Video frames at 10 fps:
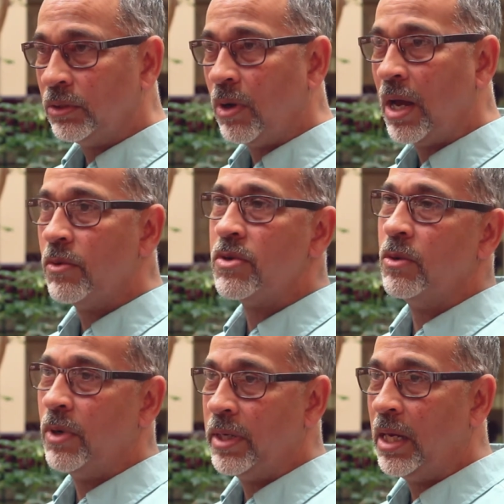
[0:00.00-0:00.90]
so I was
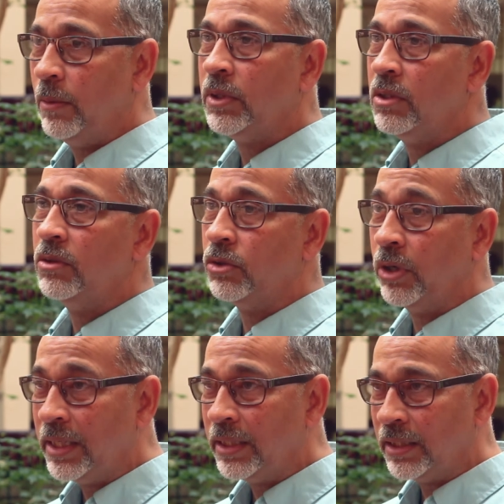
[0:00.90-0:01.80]
the one able to do
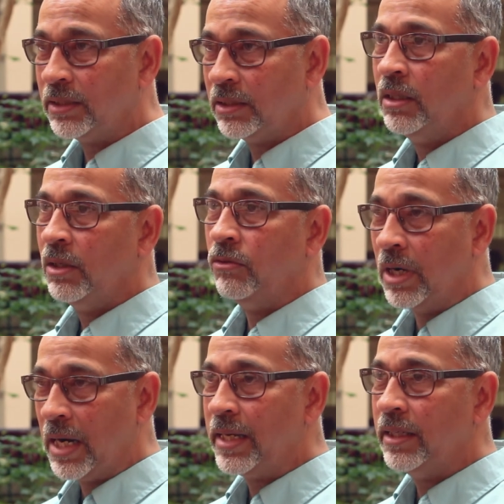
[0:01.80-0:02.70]
trainings
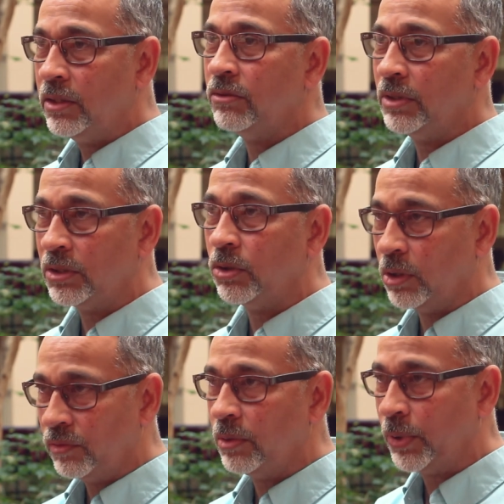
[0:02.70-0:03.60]
related to
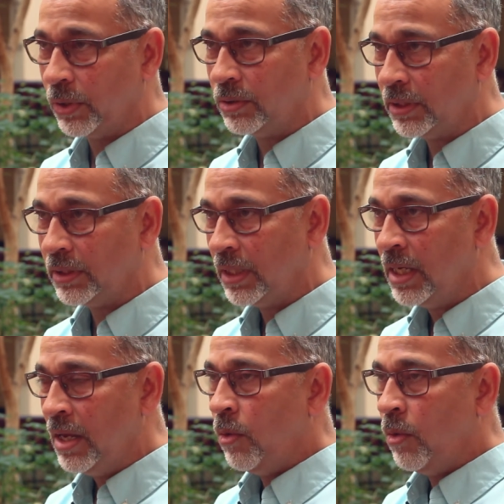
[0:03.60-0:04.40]
restorative approaches.